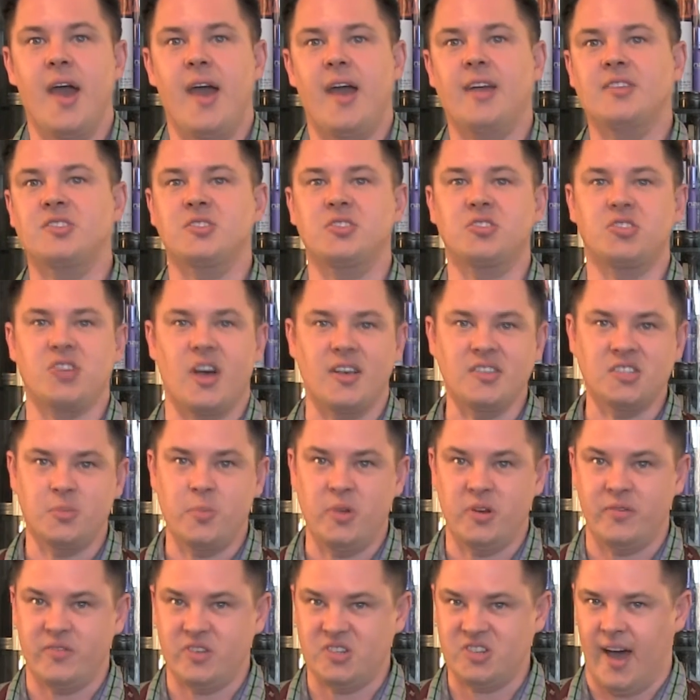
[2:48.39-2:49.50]
It's just a
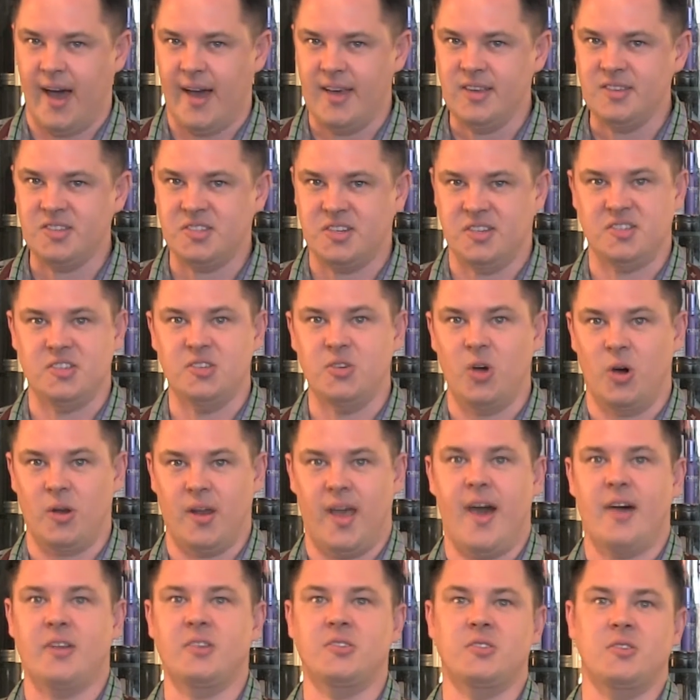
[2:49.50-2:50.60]
bit of a taste. It's not
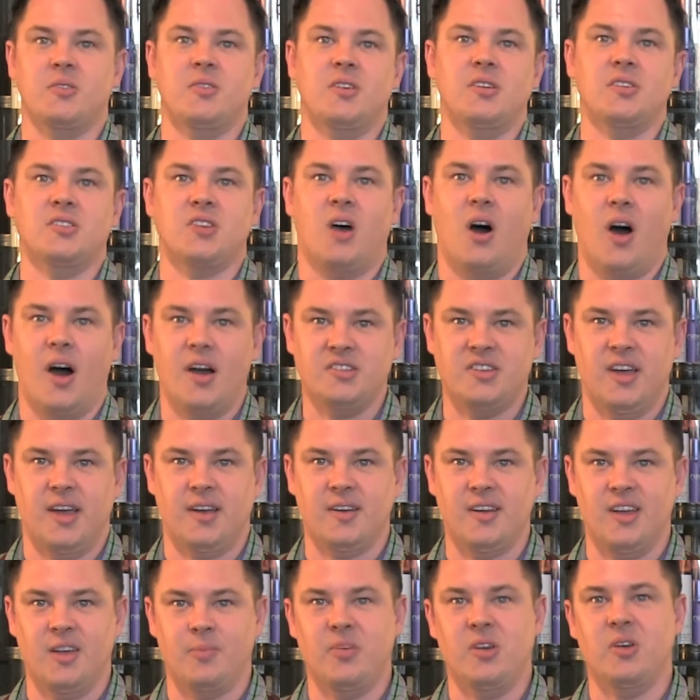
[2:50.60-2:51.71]
how to do the entire
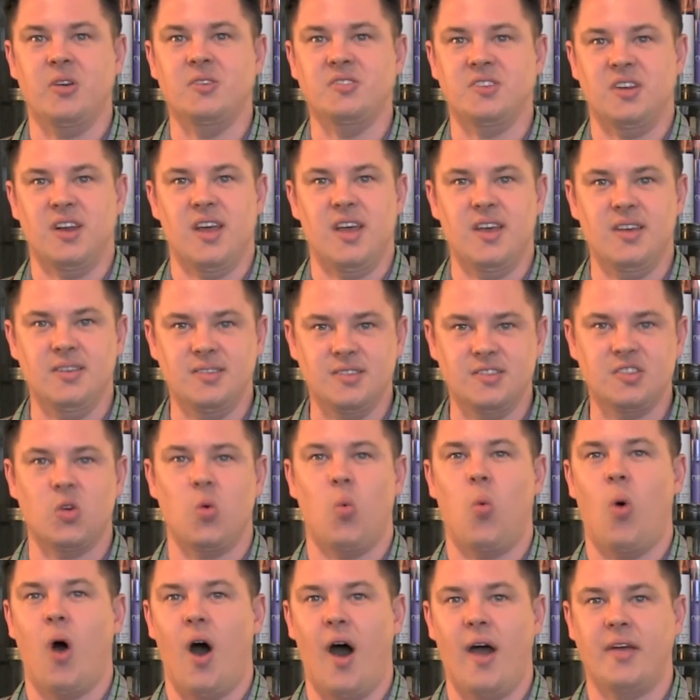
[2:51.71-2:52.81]
technique because it is
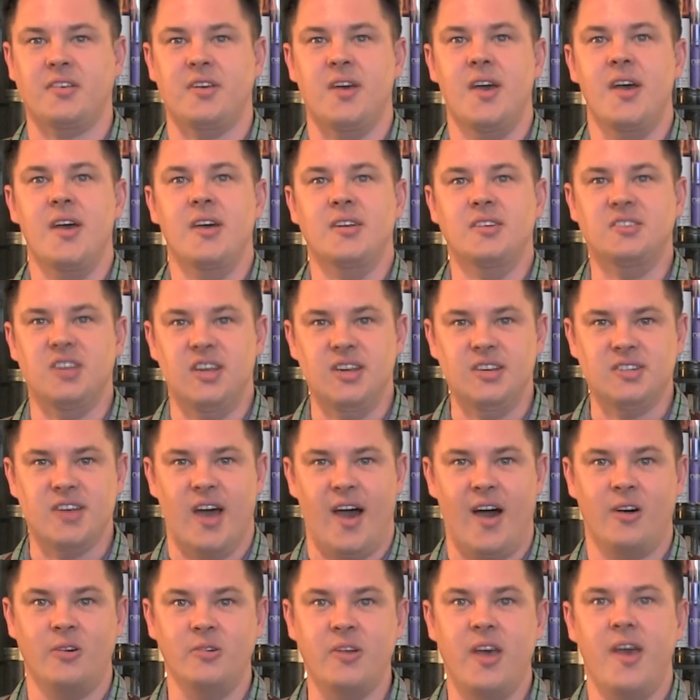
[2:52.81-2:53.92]
quite
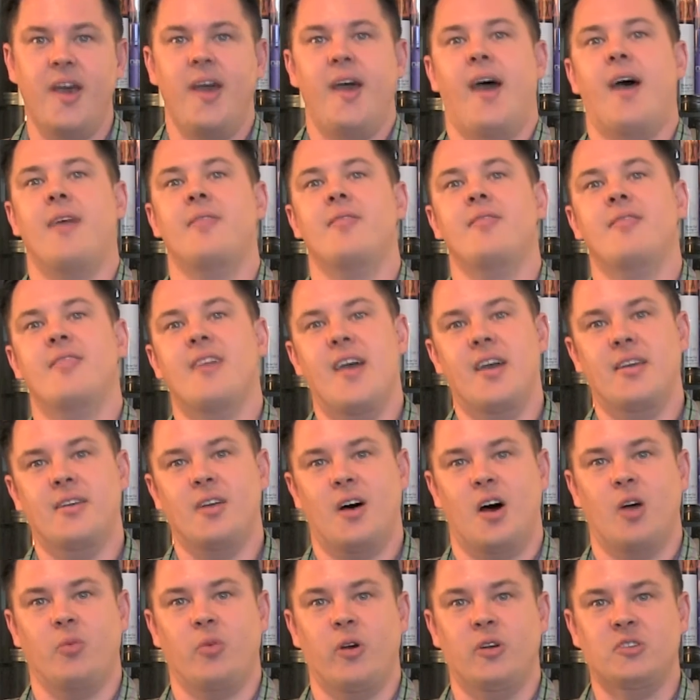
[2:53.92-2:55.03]
detailed. And then
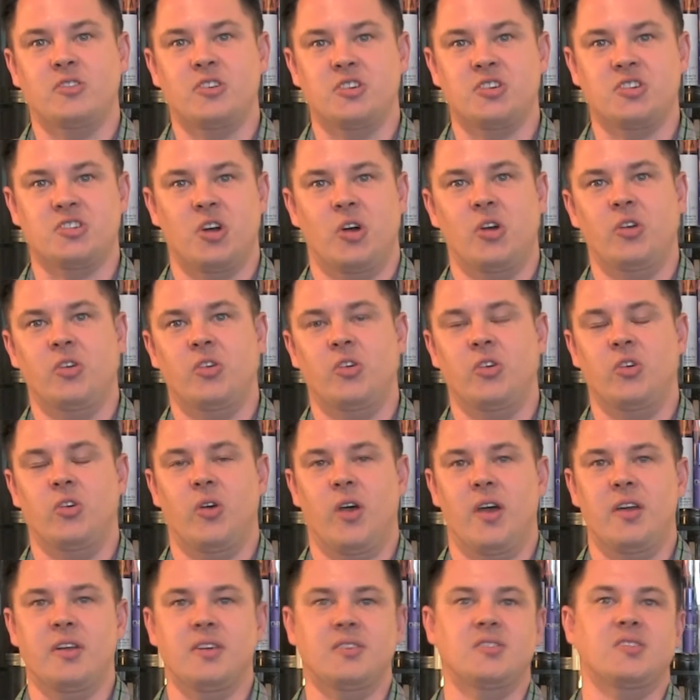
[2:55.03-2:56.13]
I'm going to show you
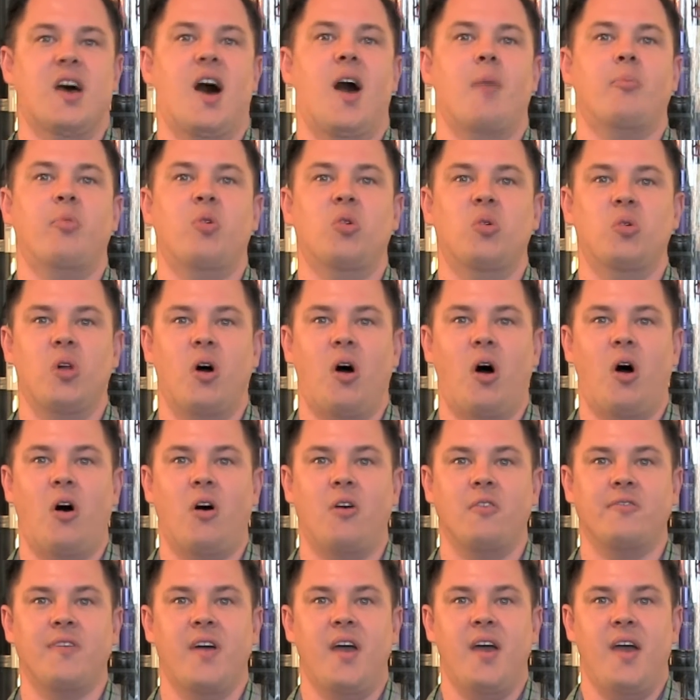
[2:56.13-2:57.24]
an example
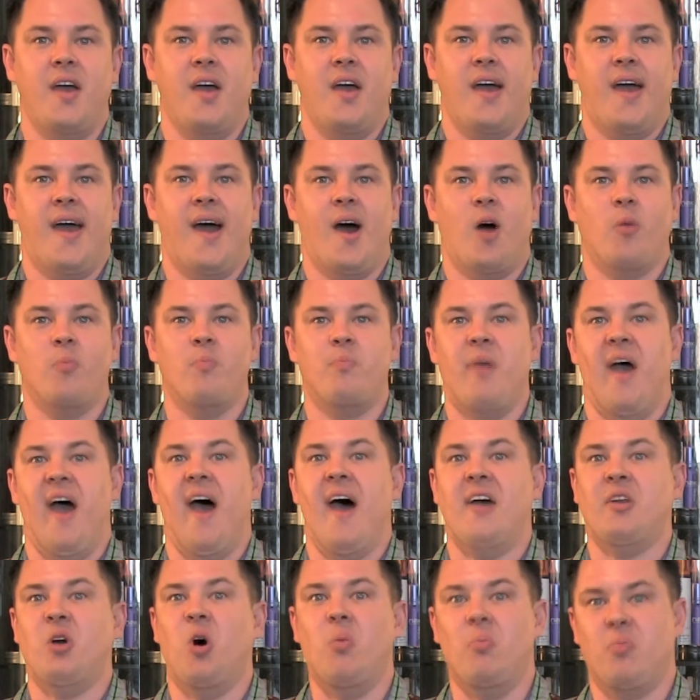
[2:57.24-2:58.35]
of how
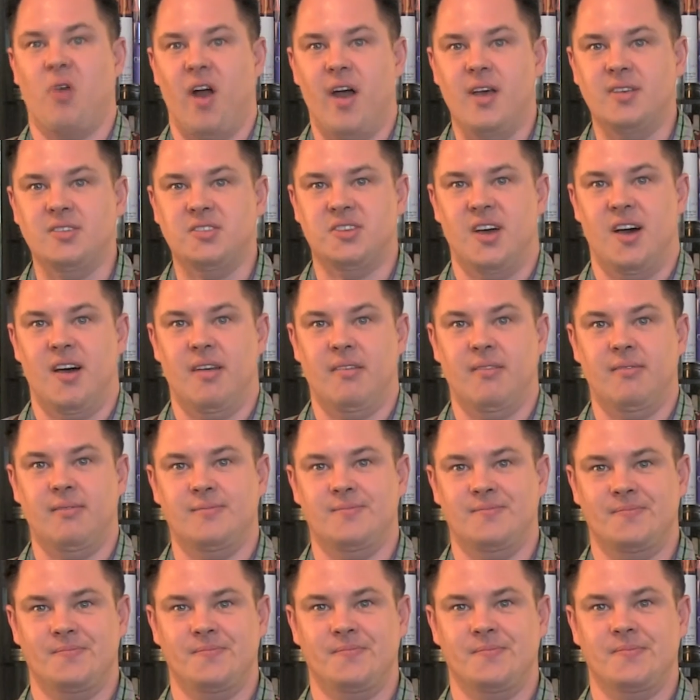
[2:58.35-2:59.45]
bad ombre is done.
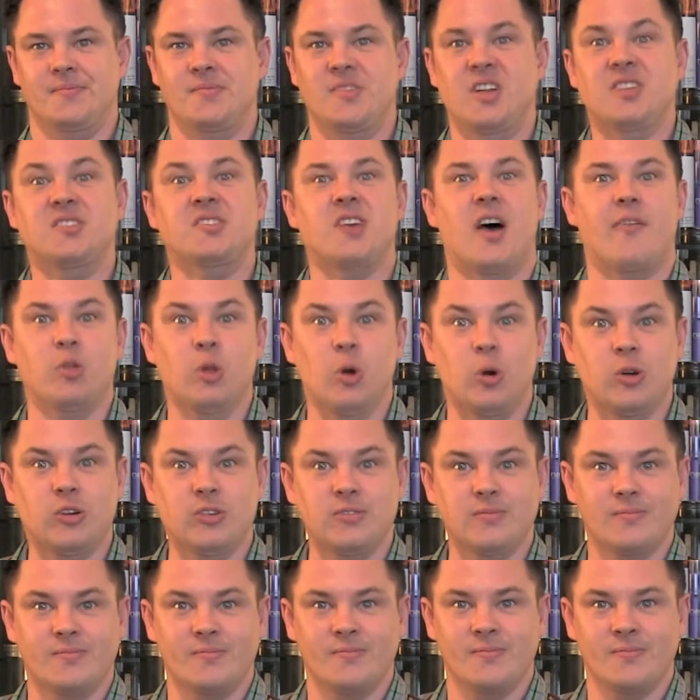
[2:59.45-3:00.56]
Let's have a look.